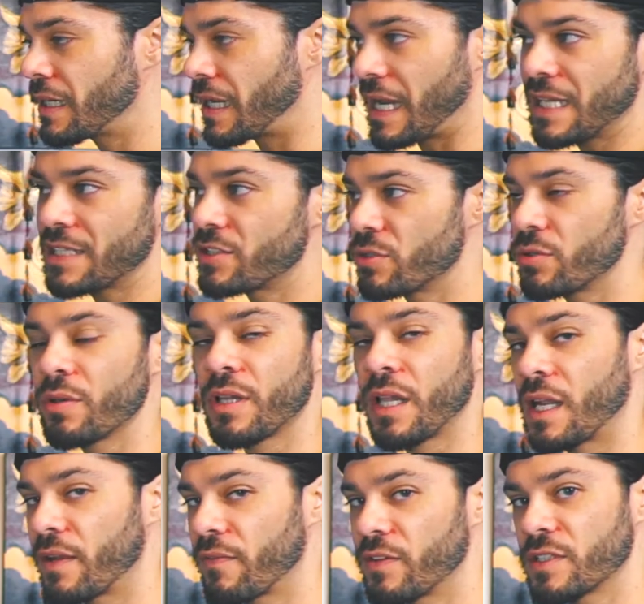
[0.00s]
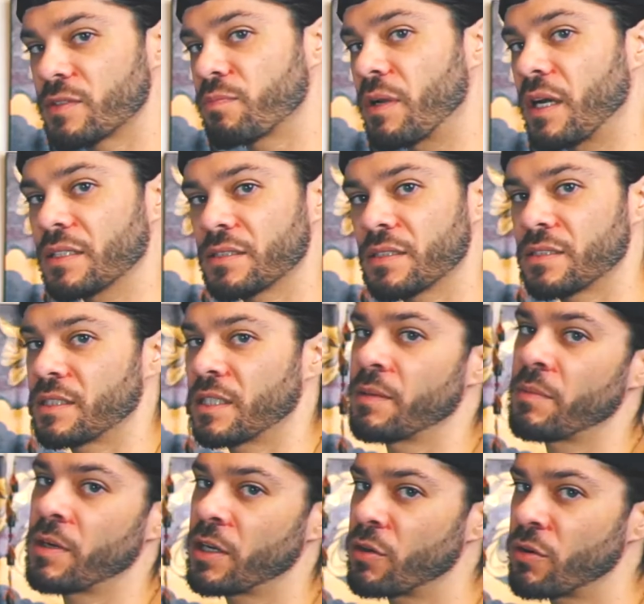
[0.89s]
I do a lot of this processing
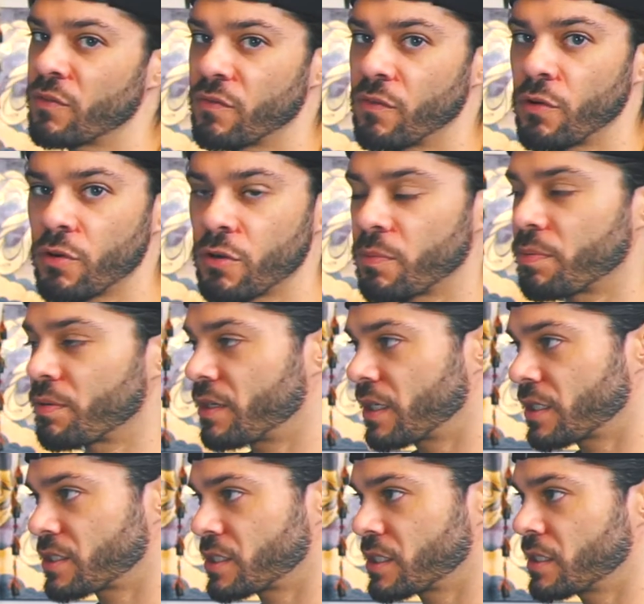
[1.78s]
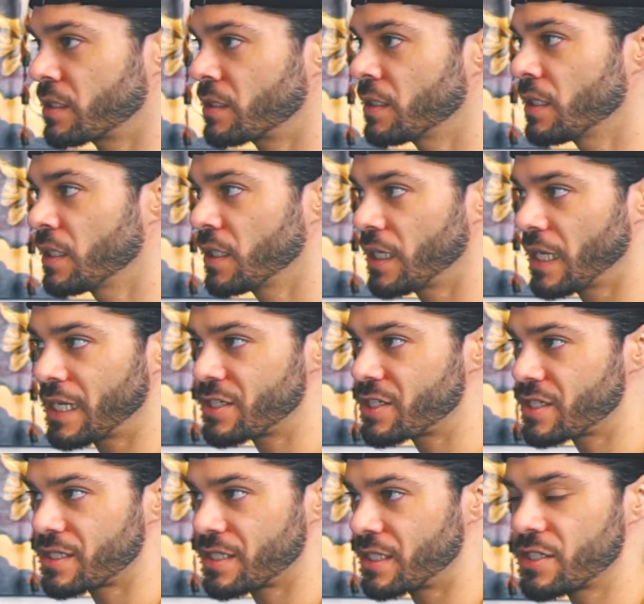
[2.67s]
in my own vocal production and
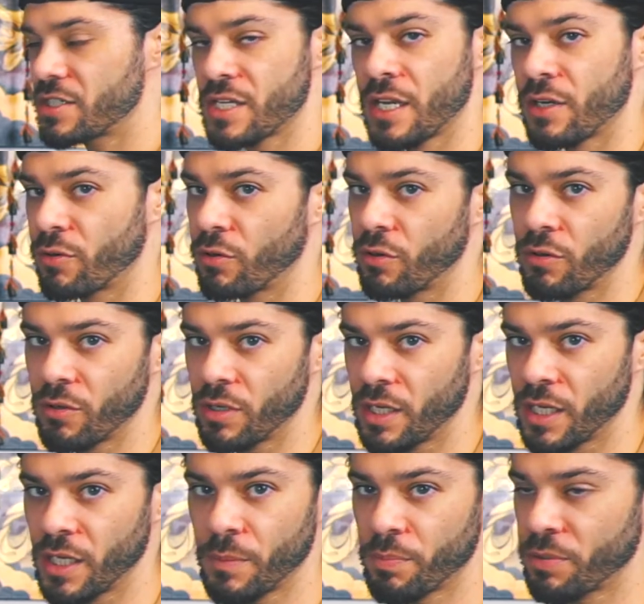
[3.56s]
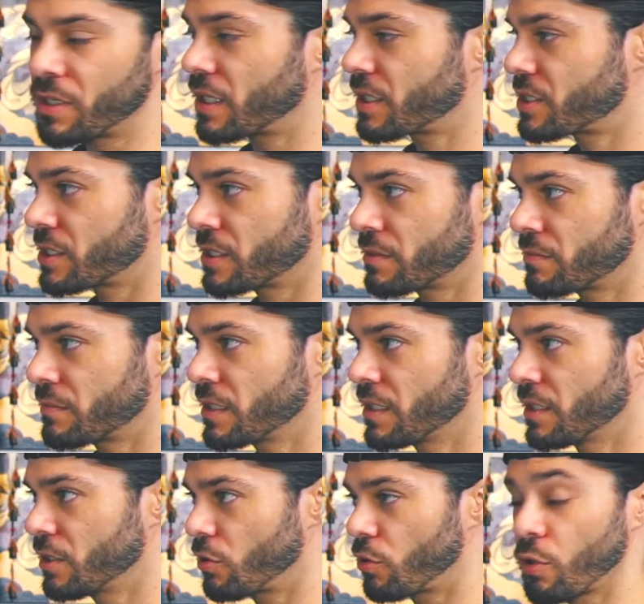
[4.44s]
just in general production
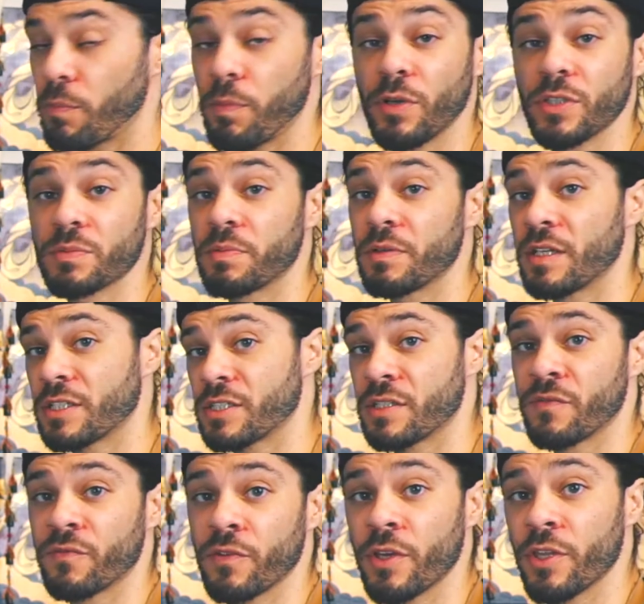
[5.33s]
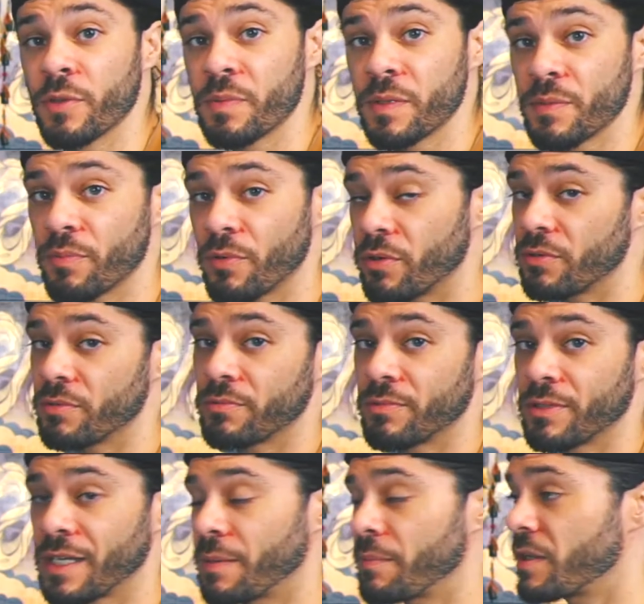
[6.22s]
or post-production for other people
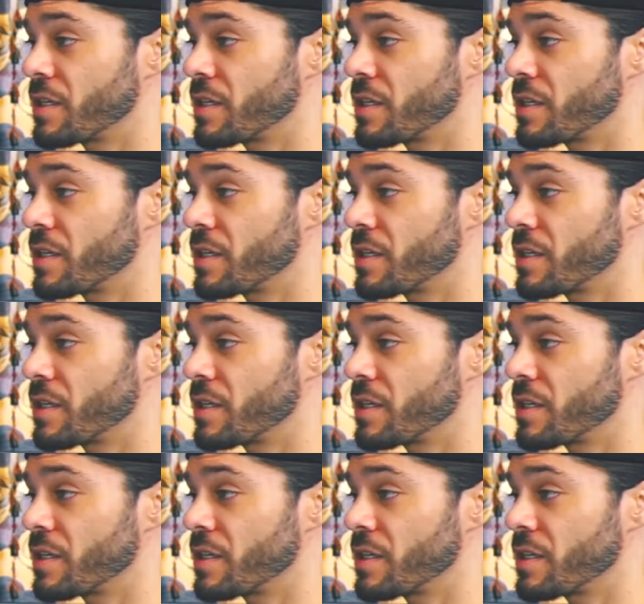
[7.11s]
when I'm